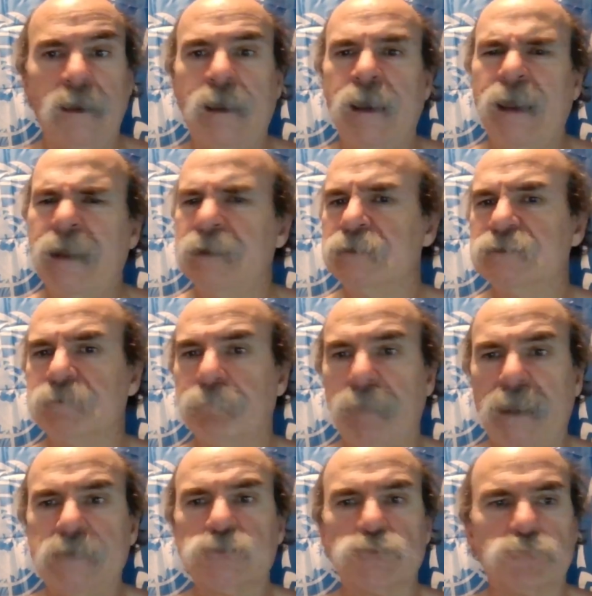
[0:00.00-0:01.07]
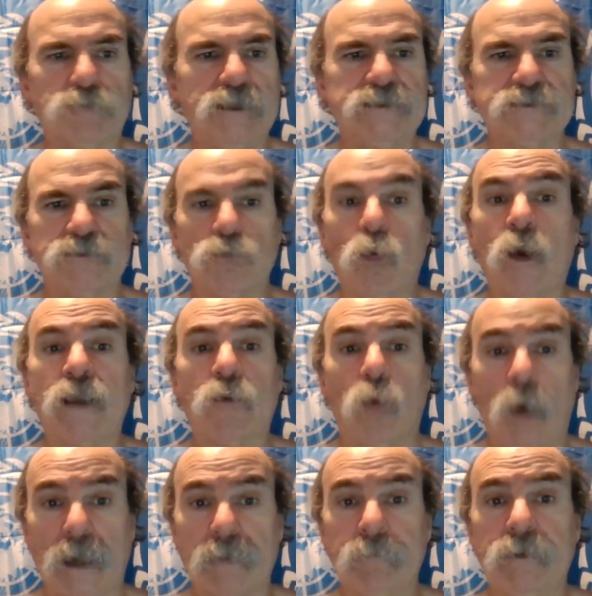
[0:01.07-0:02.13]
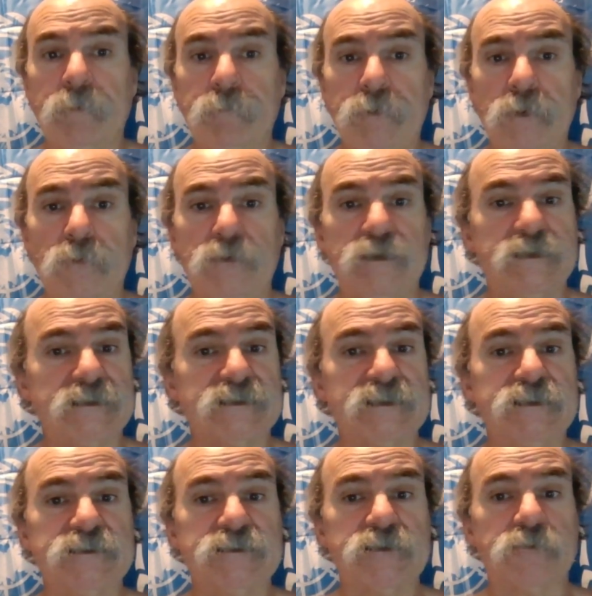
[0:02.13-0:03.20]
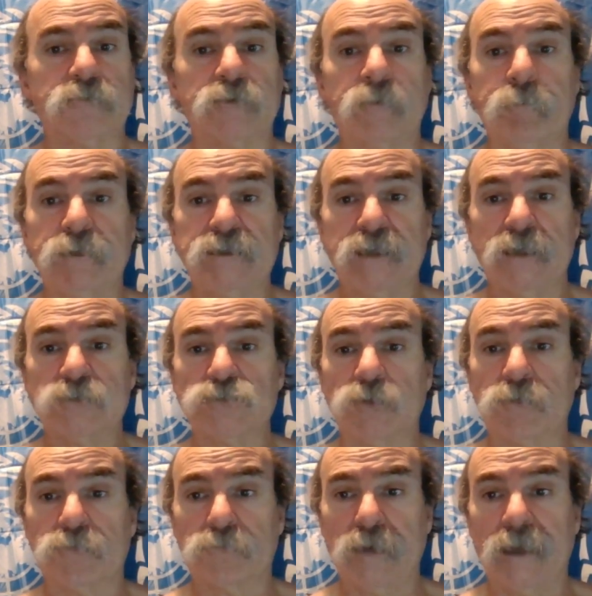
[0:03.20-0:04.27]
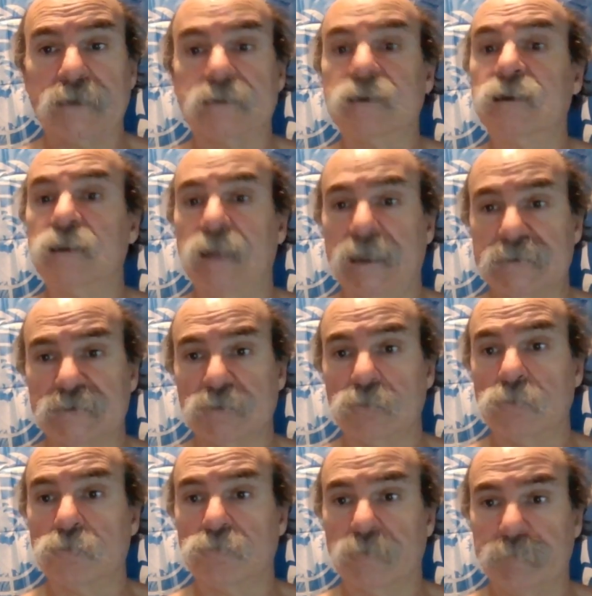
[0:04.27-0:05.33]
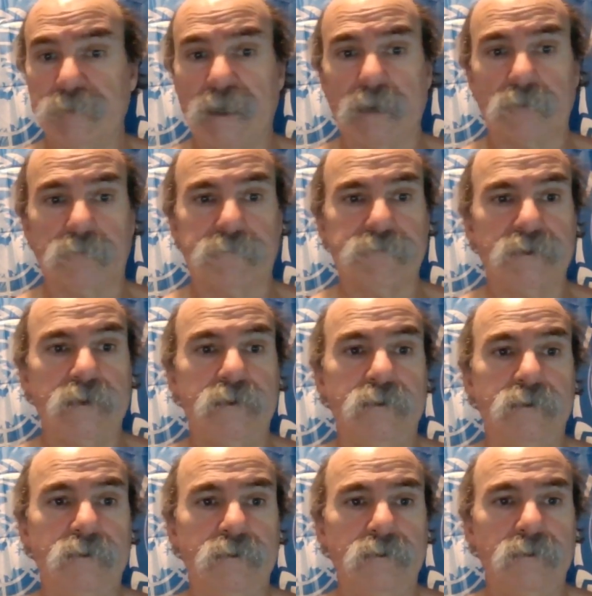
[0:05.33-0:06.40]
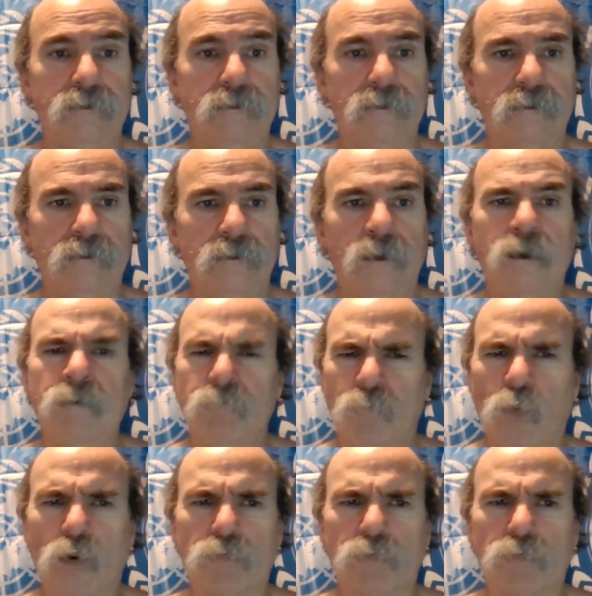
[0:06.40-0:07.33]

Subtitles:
and is a major reason why quantum computing is considered a potential threat to classical cryptography. More